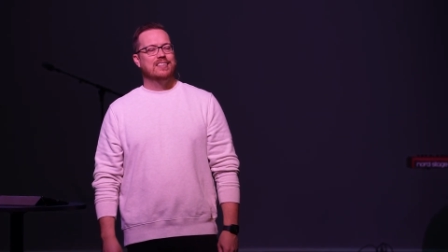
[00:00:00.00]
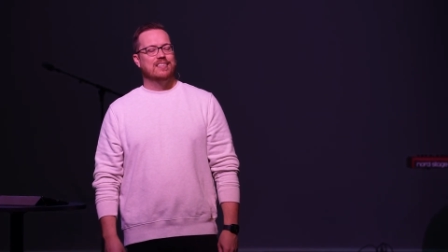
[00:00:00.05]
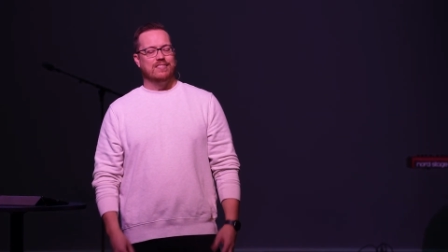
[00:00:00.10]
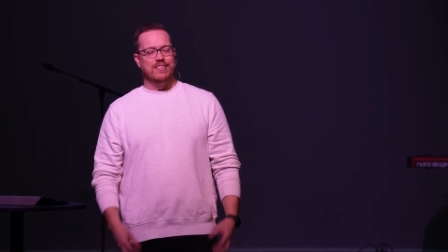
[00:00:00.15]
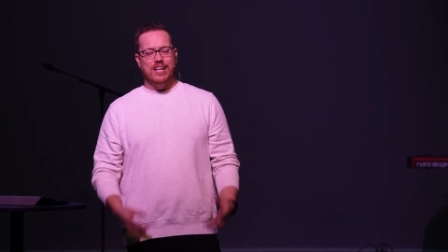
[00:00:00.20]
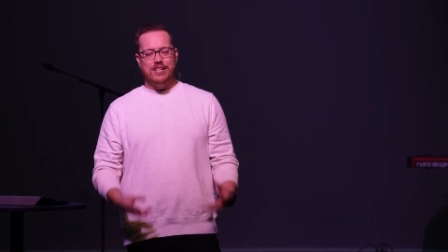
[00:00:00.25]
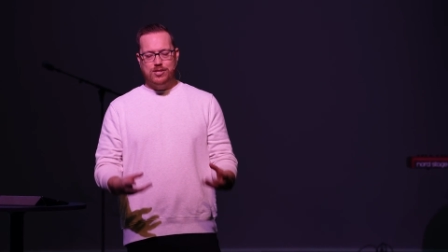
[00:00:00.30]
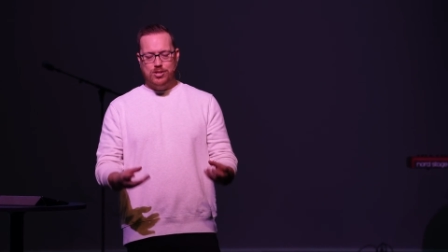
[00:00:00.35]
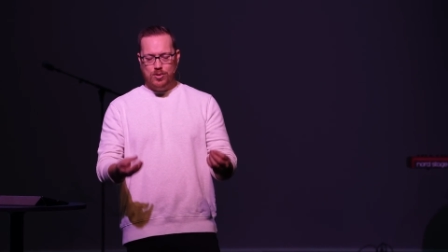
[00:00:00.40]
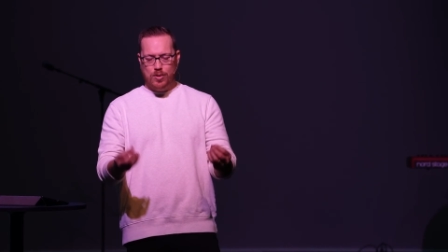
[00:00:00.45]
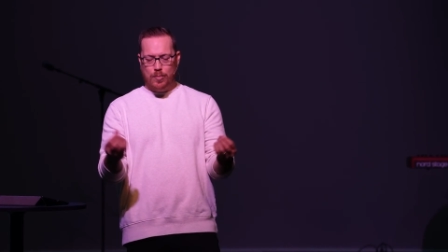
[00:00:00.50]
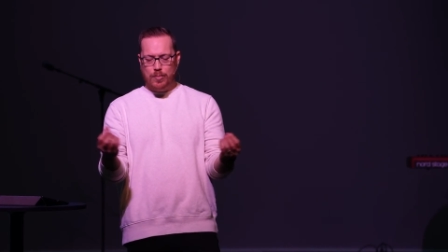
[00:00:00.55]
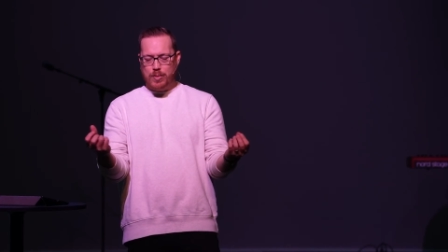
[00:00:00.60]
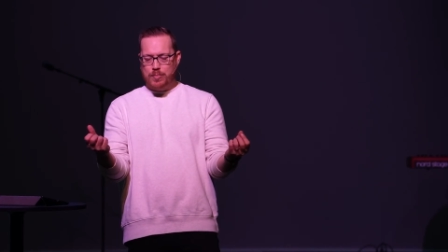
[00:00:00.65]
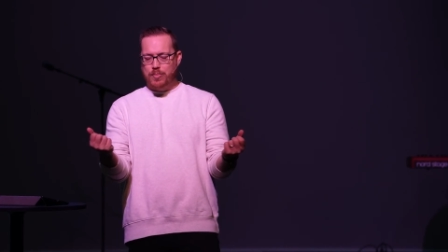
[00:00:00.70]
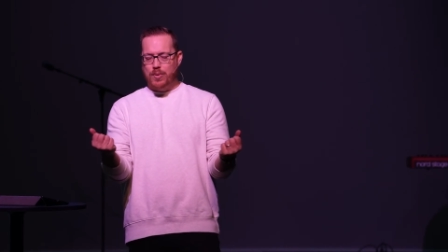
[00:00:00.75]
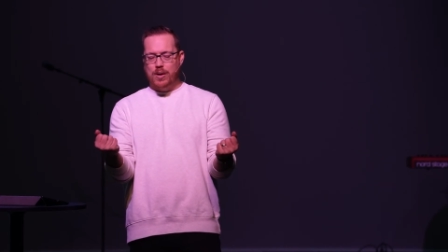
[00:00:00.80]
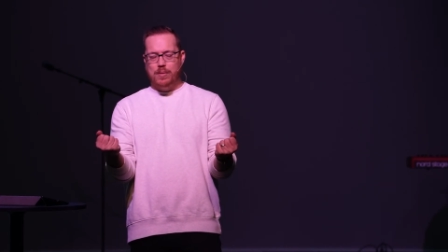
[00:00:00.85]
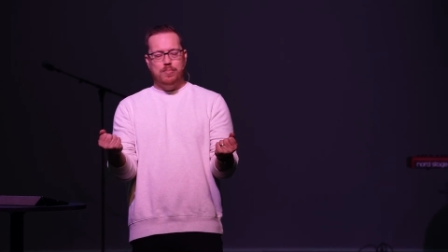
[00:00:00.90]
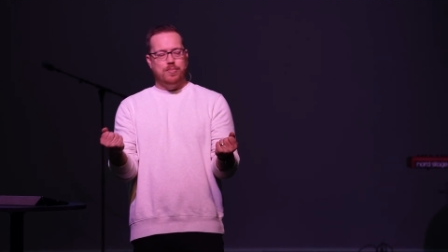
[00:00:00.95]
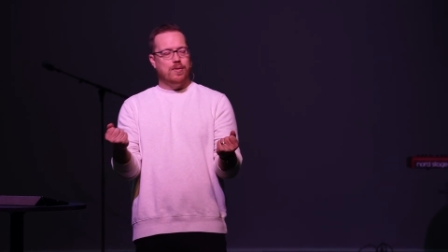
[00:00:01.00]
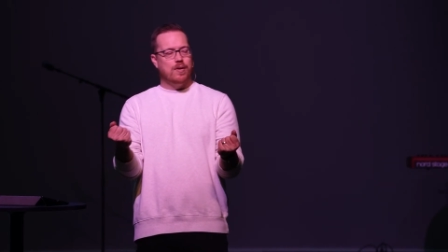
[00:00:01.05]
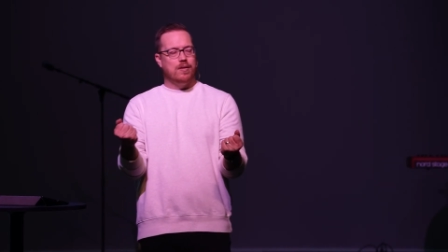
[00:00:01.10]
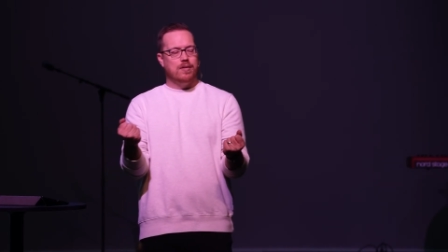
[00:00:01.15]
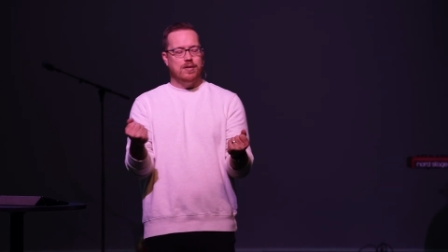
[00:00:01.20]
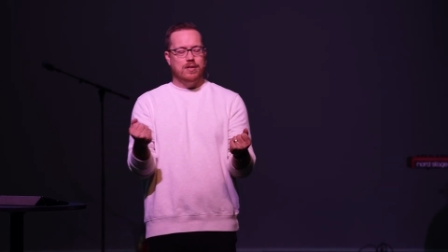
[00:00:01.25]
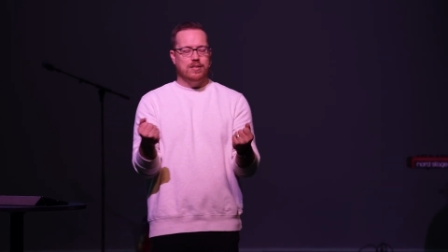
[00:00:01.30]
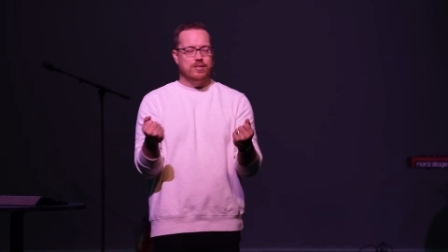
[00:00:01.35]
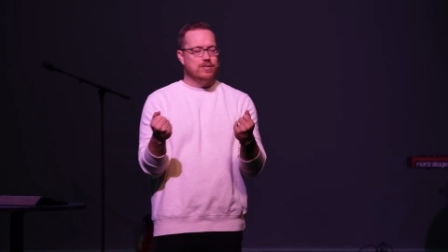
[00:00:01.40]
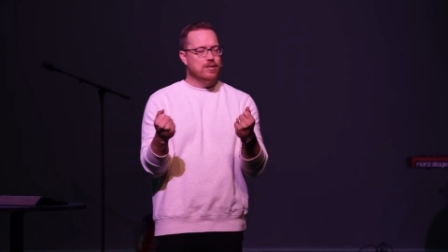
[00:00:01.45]
If that's you, I'm going to pray a
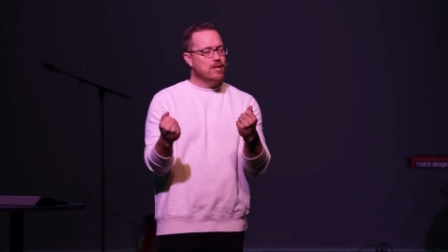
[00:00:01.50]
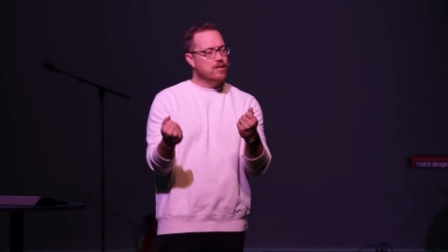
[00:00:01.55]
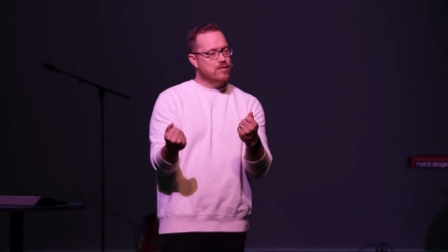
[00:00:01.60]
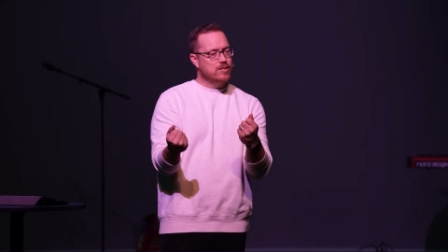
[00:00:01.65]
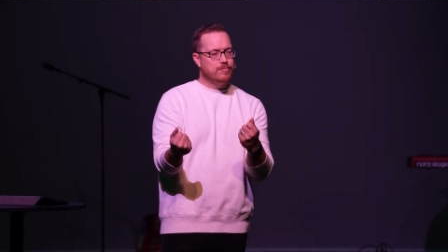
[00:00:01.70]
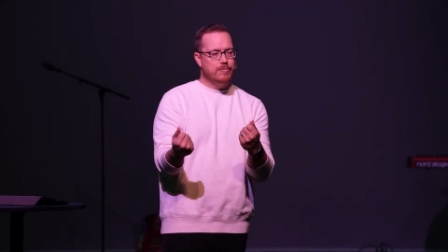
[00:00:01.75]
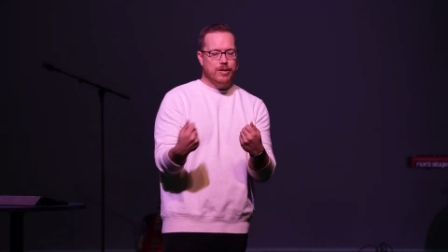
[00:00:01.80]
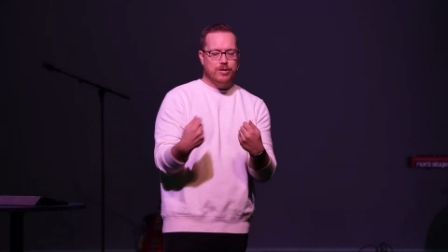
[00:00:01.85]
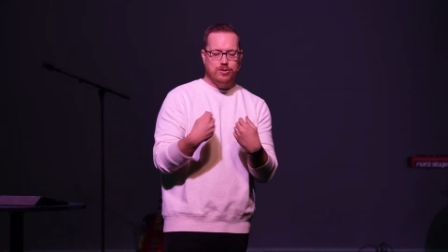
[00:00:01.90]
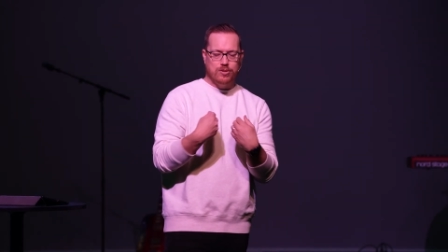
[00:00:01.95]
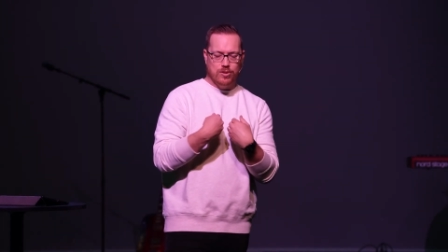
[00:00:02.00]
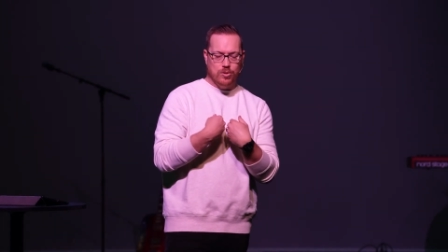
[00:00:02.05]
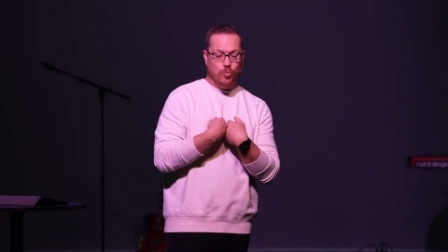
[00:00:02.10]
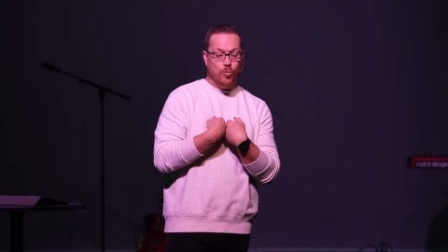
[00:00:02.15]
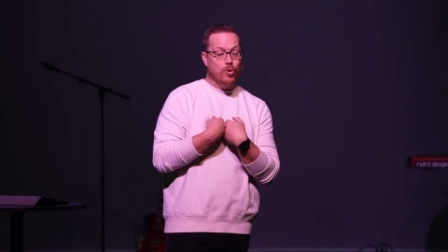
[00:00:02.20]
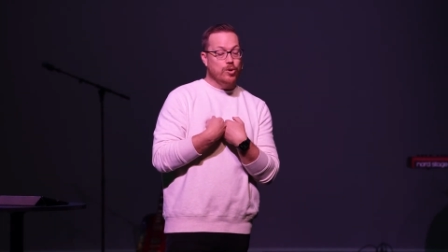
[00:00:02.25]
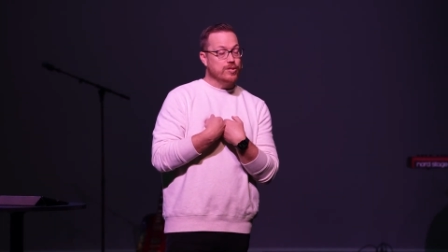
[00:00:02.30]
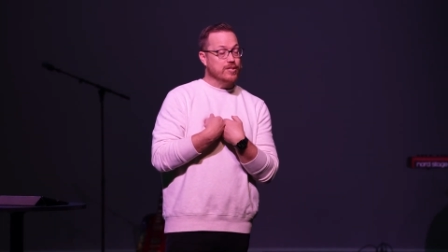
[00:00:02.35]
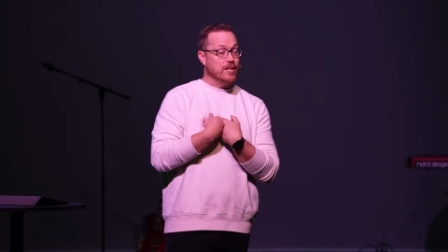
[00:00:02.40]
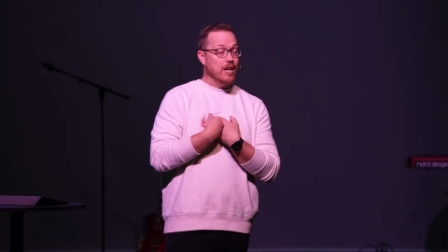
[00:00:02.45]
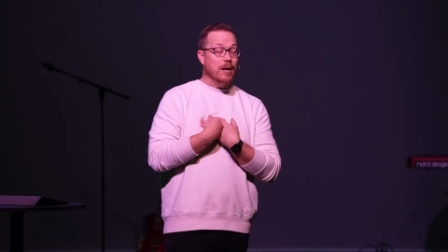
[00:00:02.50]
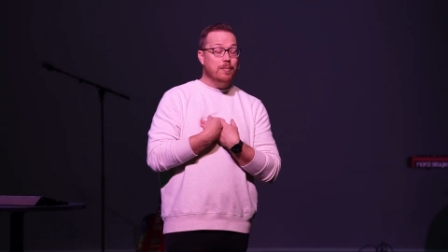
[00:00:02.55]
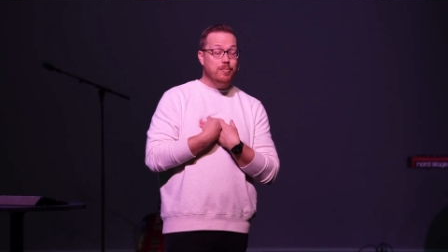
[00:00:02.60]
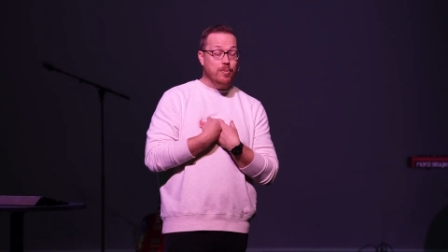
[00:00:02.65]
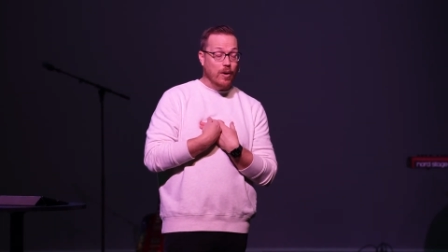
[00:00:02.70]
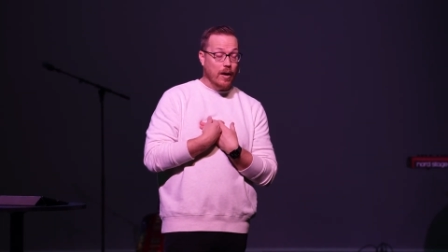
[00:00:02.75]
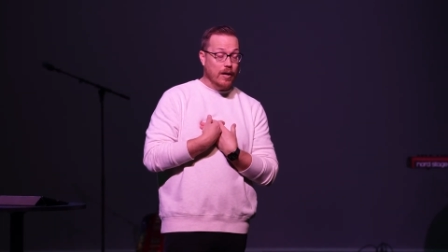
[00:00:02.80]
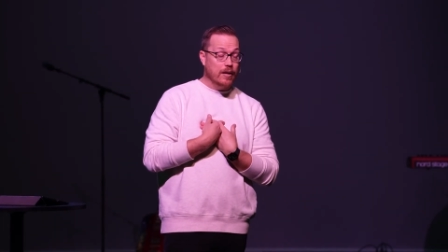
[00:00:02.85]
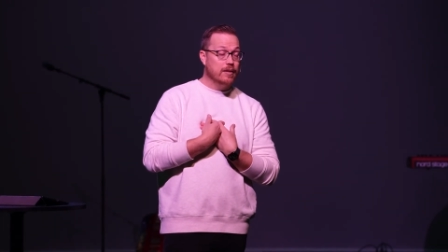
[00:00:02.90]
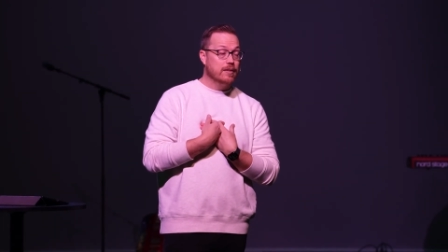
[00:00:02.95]
prayer, and there's nothing special in the words that I
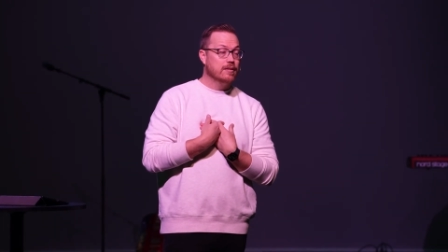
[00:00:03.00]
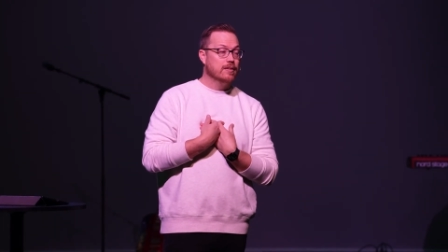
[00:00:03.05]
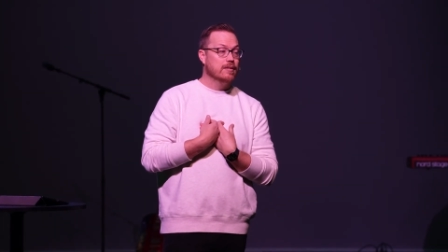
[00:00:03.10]
pray,